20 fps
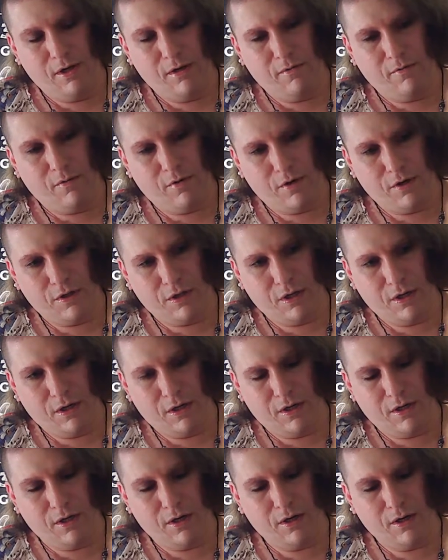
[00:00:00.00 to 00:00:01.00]
for
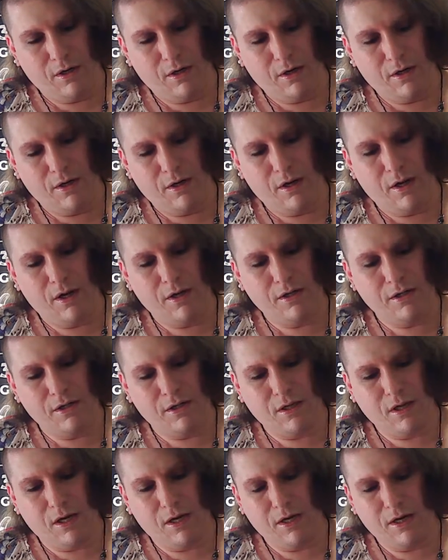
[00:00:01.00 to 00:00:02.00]
it's
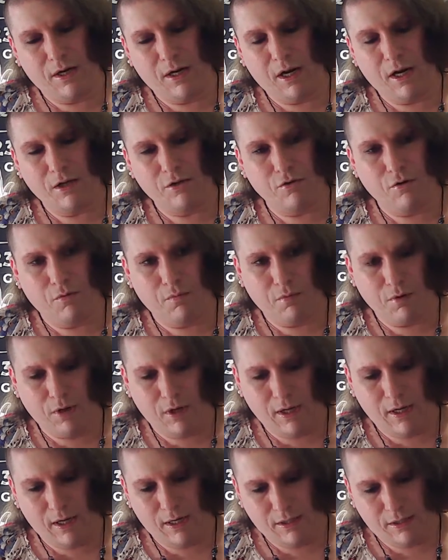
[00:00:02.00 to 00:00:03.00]
a natural
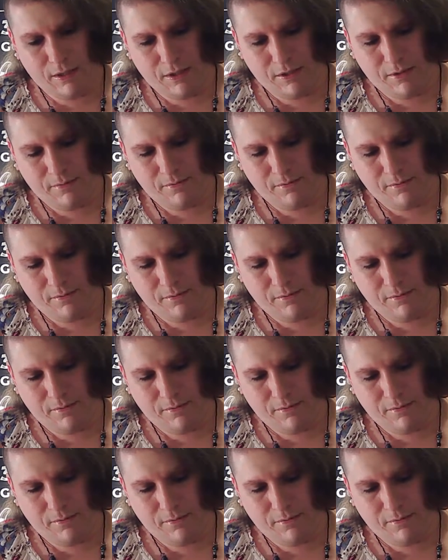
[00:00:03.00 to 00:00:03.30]
plant.